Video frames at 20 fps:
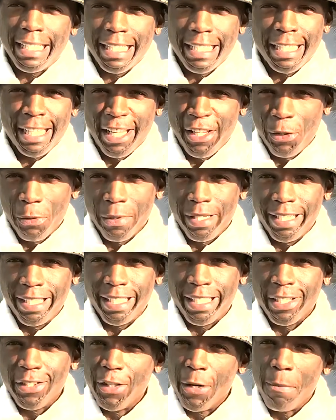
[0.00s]
and this one is
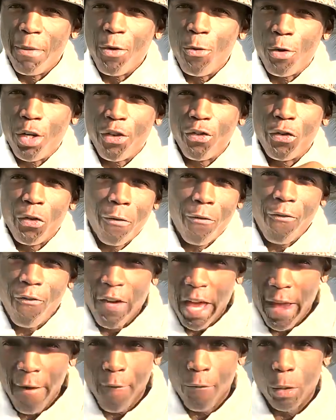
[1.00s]
going to be one of your
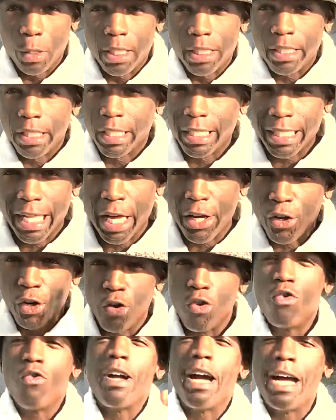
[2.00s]
favorites because I know
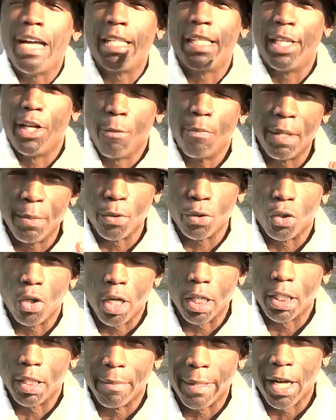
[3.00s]
you guys hear people
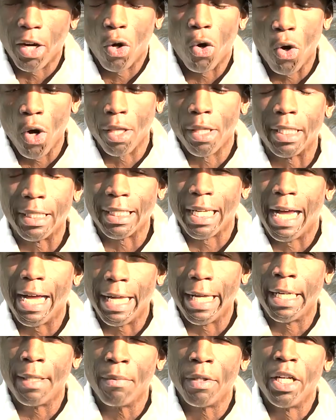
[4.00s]
talking about it all the
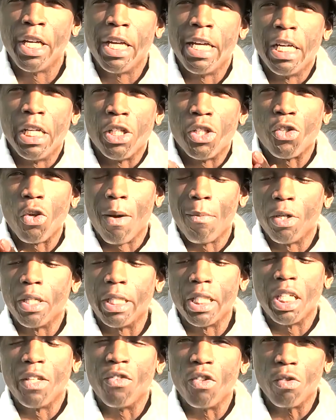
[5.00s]
time. So I'm going to
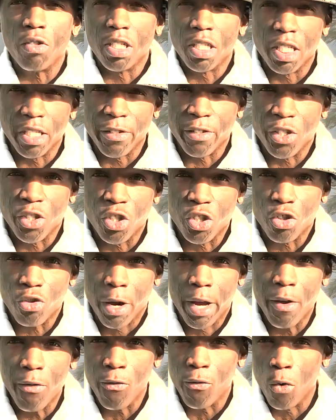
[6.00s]
give you just a
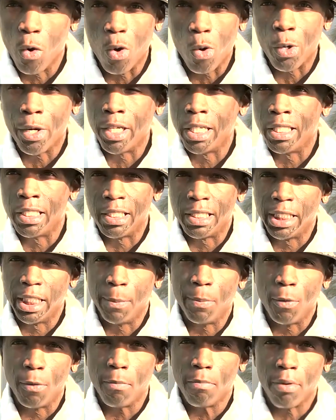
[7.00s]
straightforward and
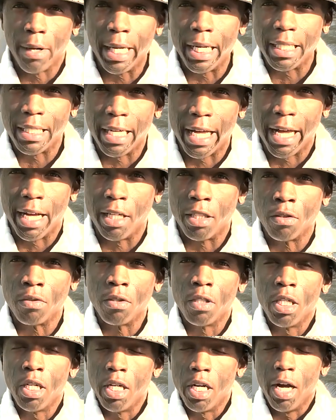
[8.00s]
simple
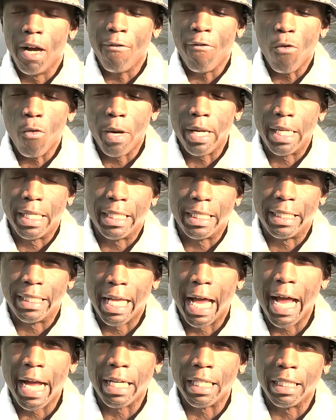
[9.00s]
breakdown of what
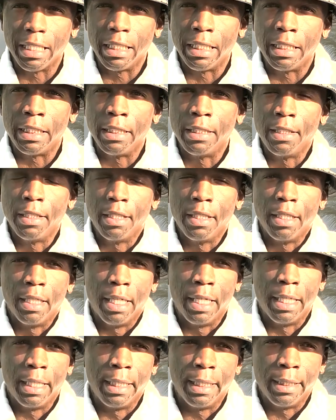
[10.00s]
exactly
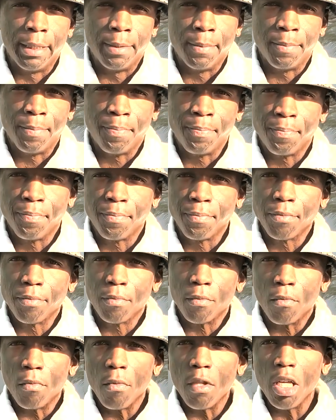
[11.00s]

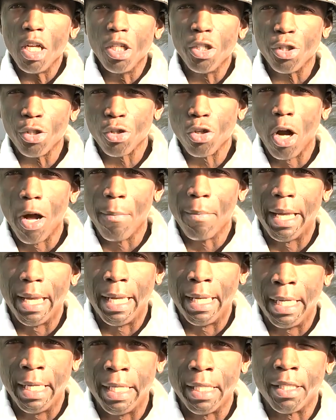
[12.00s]
a straw
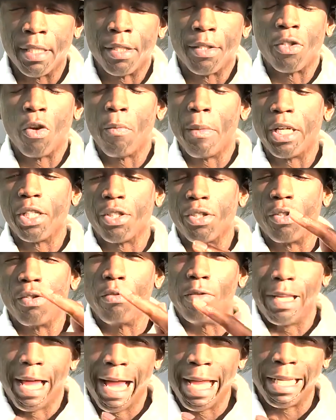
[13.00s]
man is. So make sure you
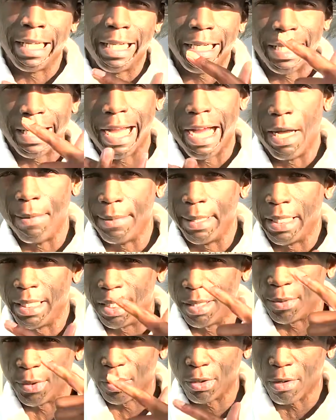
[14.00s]
like, comment, and
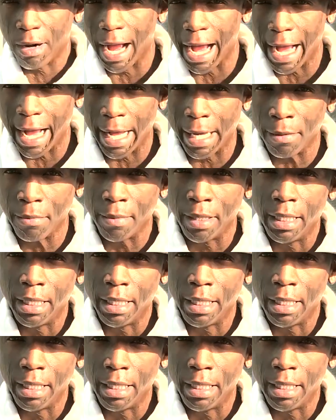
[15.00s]
subscribe.